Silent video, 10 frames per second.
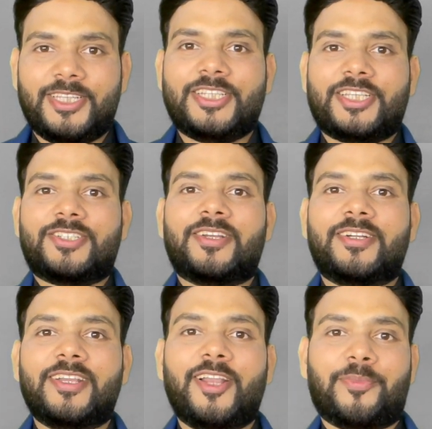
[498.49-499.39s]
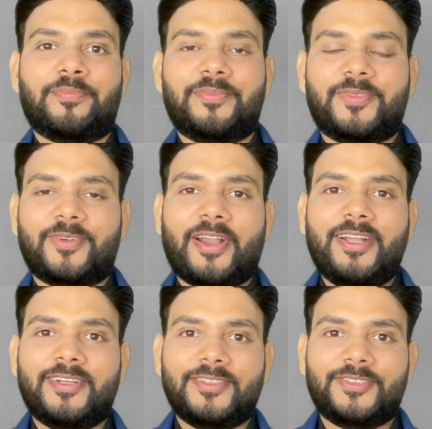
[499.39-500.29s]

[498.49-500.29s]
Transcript: chest little up, right?